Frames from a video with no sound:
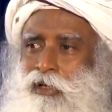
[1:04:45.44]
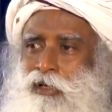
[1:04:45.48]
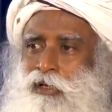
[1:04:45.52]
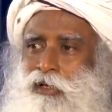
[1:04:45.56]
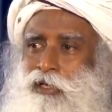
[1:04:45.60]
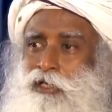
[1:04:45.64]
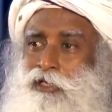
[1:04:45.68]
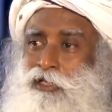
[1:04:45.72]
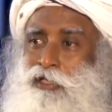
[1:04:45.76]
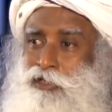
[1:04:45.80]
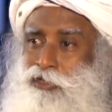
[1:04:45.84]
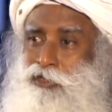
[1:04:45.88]

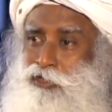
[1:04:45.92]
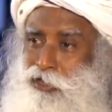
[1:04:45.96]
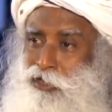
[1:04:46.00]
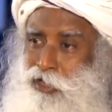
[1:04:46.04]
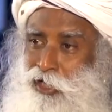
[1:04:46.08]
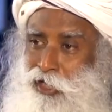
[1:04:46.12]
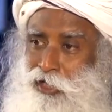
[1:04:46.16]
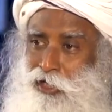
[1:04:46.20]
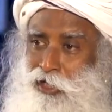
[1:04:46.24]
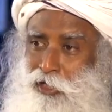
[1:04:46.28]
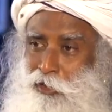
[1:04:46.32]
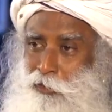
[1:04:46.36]
it is
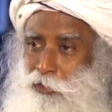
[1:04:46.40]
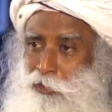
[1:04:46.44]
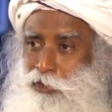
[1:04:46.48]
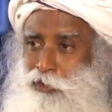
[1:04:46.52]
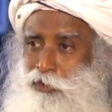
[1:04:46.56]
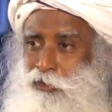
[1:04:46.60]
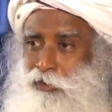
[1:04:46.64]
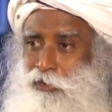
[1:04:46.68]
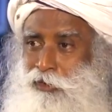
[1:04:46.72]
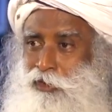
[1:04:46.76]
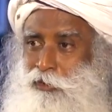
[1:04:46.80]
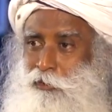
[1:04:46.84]
their
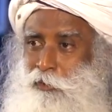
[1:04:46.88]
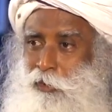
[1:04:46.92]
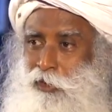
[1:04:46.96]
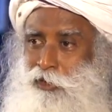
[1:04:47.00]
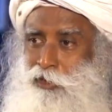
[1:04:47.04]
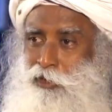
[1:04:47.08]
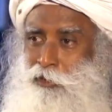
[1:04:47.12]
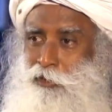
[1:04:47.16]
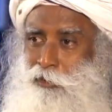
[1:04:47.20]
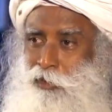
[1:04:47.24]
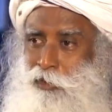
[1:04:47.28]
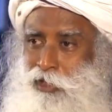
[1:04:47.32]
individual
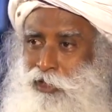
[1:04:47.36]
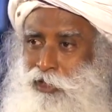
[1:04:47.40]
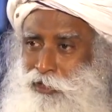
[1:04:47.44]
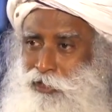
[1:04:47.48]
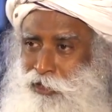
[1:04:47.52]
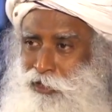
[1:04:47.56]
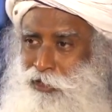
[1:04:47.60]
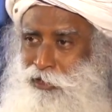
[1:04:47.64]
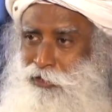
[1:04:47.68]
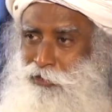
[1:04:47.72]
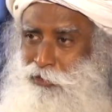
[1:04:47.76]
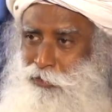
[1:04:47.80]

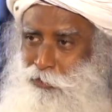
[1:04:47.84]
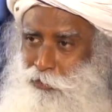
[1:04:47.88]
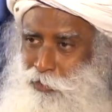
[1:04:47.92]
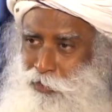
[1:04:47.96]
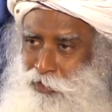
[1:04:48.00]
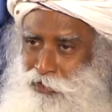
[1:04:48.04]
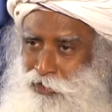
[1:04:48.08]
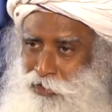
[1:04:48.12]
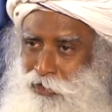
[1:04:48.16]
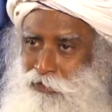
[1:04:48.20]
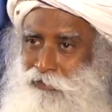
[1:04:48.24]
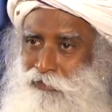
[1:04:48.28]
responsibility to
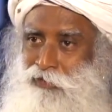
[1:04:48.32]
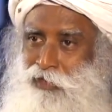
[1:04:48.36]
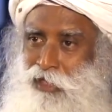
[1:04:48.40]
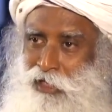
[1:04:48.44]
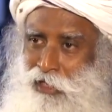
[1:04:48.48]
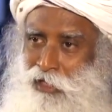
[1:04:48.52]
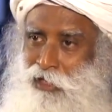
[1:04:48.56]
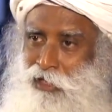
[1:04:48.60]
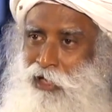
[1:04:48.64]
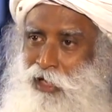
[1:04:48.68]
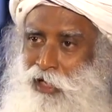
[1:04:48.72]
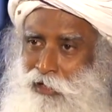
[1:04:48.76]
preserve
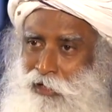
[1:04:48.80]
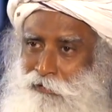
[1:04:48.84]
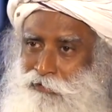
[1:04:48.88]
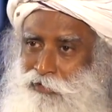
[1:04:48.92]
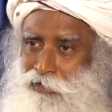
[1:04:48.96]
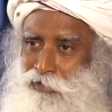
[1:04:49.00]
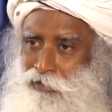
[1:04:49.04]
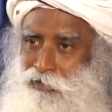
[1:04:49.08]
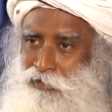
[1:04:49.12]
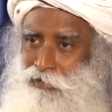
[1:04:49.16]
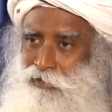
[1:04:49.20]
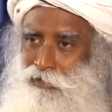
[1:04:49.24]
their
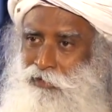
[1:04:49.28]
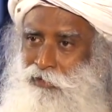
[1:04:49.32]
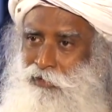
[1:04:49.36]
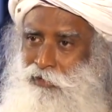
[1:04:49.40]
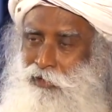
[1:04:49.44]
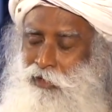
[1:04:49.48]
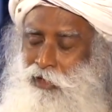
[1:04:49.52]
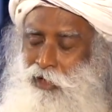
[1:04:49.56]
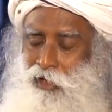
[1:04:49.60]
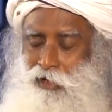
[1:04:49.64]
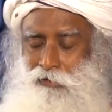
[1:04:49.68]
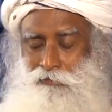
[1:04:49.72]
lives.
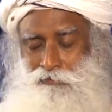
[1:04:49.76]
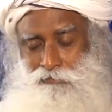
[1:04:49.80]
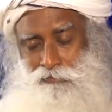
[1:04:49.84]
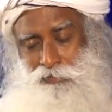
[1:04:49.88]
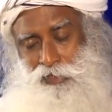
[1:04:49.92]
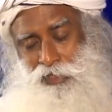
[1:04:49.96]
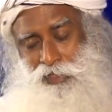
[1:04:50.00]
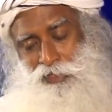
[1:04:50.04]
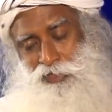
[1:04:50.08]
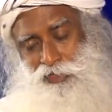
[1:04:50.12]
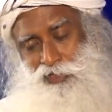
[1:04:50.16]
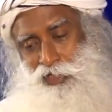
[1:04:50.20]
Of
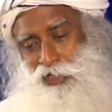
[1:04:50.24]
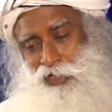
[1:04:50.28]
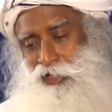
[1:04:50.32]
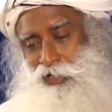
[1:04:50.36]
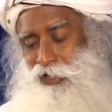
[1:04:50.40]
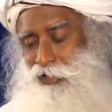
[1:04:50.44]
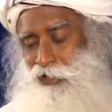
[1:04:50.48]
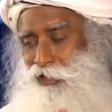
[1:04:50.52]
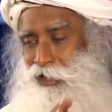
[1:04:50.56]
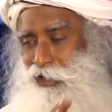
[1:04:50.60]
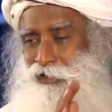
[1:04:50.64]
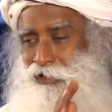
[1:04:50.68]
their
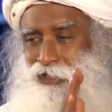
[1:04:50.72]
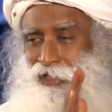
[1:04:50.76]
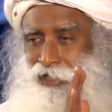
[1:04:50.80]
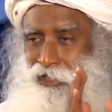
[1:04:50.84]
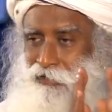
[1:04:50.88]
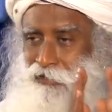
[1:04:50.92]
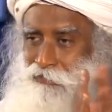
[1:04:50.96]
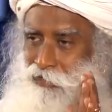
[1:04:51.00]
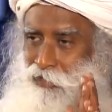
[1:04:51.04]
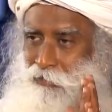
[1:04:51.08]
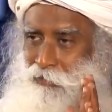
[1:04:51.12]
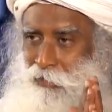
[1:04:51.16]
children, that's a
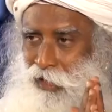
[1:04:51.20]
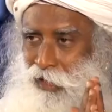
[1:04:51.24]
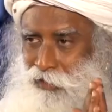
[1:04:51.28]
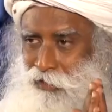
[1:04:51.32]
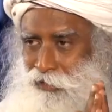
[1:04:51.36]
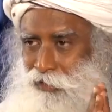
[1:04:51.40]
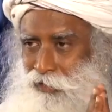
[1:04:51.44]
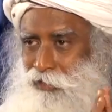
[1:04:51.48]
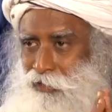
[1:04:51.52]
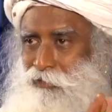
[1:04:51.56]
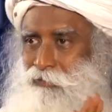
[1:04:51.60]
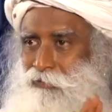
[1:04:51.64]
different
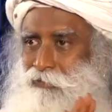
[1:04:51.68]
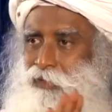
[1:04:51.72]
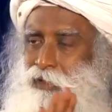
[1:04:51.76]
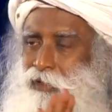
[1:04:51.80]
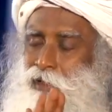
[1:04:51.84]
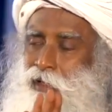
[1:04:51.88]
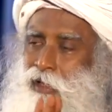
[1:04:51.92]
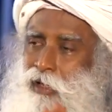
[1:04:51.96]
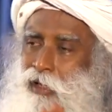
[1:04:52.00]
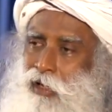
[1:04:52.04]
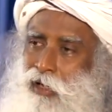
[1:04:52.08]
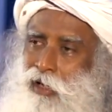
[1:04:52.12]
matter.
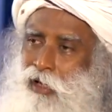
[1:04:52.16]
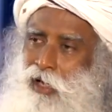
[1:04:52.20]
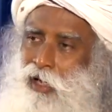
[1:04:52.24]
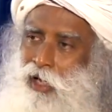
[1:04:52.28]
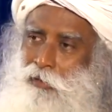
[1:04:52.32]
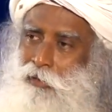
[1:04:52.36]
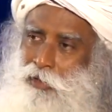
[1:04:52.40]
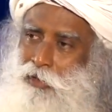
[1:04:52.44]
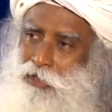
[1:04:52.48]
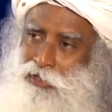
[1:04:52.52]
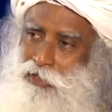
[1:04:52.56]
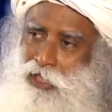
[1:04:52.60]
I
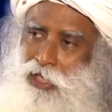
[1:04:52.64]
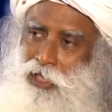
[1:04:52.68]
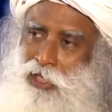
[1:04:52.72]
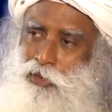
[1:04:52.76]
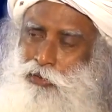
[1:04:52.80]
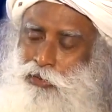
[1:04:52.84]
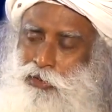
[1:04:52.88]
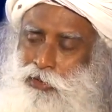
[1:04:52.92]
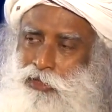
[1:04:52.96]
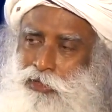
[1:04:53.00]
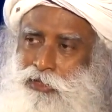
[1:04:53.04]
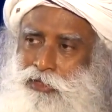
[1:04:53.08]
must tell you
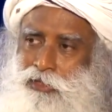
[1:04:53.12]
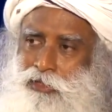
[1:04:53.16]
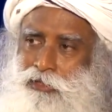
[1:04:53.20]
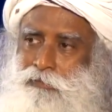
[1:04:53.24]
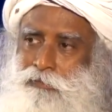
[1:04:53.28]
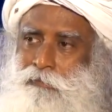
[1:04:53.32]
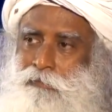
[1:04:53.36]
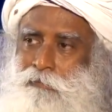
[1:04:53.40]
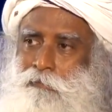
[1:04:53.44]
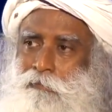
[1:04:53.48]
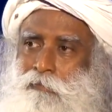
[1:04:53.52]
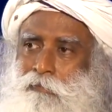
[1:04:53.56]
this,
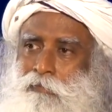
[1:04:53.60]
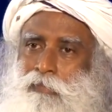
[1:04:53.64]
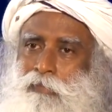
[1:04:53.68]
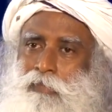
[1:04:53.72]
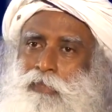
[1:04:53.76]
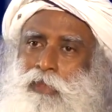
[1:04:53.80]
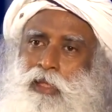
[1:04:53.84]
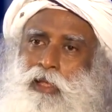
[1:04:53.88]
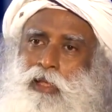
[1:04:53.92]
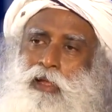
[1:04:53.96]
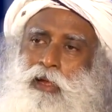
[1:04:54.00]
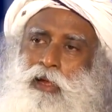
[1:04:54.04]

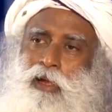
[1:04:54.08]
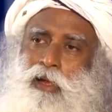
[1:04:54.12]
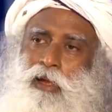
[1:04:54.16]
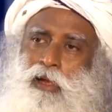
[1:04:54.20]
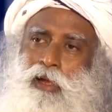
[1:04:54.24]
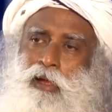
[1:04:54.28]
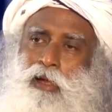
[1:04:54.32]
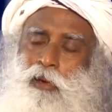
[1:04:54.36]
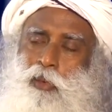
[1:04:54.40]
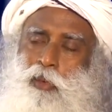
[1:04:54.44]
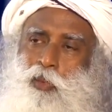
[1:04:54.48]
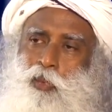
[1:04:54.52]

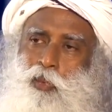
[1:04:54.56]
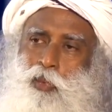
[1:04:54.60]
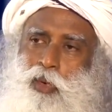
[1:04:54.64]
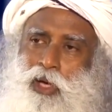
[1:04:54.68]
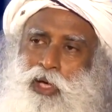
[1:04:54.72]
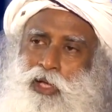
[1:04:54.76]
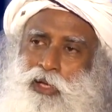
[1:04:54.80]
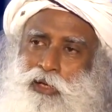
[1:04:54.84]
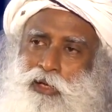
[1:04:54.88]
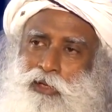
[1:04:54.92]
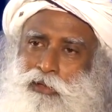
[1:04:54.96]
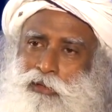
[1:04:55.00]

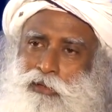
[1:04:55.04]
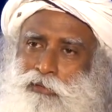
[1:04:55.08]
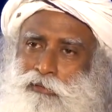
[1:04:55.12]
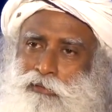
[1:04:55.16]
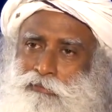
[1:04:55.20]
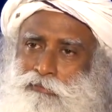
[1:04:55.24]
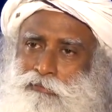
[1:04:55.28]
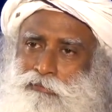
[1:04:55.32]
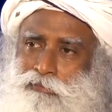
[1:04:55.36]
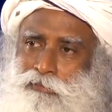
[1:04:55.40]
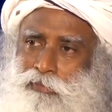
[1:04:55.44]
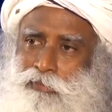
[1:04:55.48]

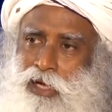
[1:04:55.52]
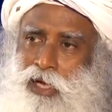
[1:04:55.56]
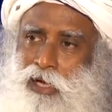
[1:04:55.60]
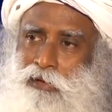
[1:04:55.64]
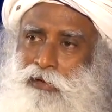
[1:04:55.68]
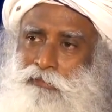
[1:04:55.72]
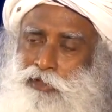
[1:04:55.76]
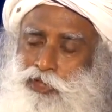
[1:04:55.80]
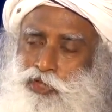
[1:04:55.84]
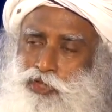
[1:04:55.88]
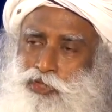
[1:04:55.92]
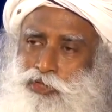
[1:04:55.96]
when I
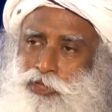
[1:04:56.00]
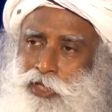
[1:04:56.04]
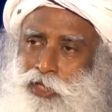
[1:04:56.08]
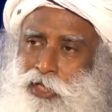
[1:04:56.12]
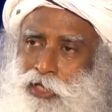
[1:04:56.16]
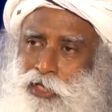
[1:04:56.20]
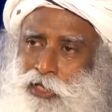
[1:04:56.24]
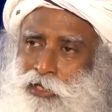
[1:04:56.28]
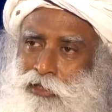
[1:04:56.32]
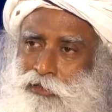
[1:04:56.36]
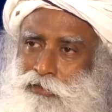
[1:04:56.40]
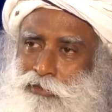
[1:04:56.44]
was
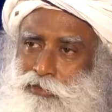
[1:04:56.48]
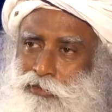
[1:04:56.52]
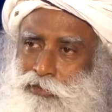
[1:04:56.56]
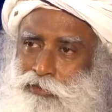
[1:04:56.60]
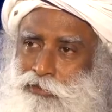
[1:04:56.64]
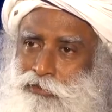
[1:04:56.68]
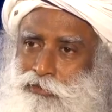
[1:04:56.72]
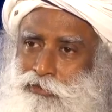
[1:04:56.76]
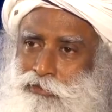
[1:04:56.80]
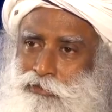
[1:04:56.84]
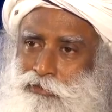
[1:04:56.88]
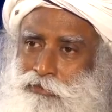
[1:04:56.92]
training
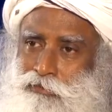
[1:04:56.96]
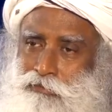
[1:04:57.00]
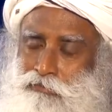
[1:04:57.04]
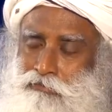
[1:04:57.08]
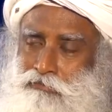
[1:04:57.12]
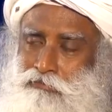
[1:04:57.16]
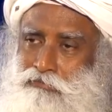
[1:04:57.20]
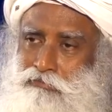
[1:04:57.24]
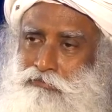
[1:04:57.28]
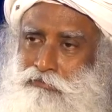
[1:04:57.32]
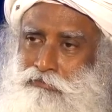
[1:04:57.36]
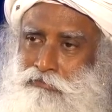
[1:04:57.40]
to
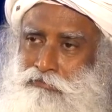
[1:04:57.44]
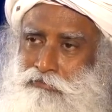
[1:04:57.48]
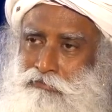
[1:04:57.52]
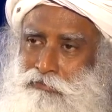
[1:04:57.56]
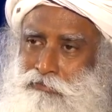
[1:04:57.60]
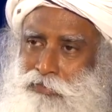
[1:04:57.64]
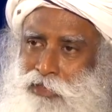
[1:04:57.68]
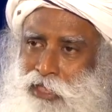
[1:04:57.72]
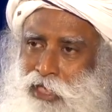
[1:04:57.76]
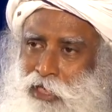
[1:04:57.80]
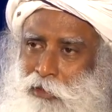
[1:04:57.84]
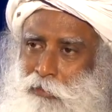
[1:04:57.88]

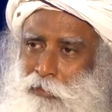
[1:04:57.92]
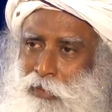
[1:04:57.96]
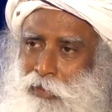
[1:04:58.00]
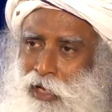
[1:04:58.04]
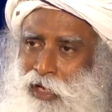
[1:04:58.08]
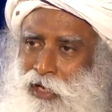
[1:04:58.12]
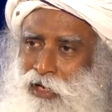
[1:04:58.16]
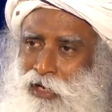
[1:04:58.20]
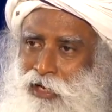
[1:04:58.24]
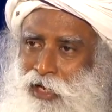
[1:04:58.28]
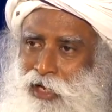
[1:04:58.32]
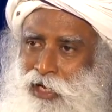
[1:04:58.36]
get
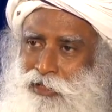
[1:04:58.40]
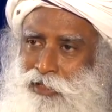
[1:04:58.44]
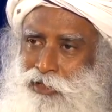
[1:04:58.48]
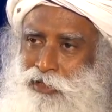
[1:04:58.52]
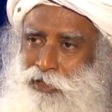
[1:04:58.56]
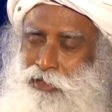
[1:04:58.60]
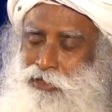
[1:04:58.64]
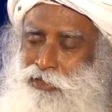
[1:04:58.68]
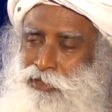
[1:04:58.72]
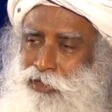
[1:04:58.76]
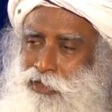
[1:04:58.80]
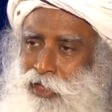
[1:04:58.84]
my
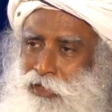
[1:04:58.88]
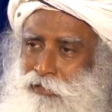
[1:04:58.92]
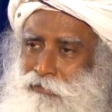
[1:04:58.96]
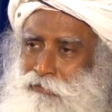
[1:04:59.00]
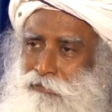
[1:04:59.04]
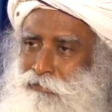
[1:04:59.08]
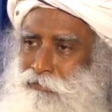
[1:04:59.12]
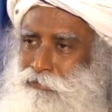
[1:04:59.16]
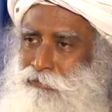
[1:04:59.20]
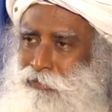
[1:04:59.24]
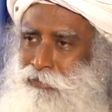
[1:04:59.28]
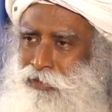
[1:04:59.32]
license and
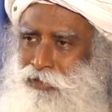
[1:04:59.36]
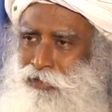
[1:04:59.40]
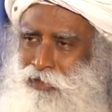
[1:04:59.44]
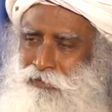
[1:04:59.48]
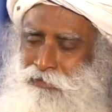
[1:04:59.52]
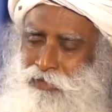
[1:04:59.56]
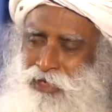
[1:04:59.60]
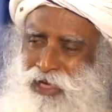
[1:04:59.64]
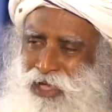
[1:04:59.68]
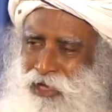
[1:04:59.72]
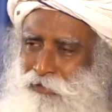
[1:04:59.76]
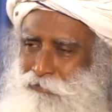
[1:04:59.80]

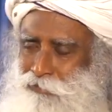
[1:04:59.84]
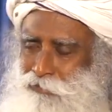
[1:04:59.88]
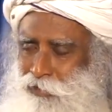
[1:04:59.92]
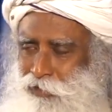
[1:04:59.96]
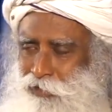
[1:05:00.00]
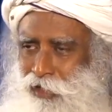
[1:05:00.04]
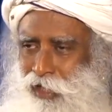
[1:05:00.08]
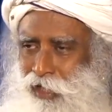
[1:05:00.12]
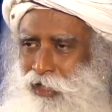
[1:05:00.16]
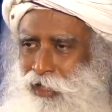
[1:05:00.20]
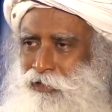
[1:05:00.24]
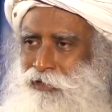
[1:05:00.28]
even after
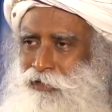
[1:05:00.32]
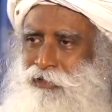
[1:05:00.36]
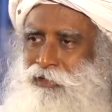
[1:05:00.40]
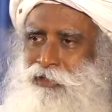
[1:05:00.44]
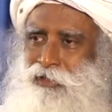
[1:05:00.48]
that,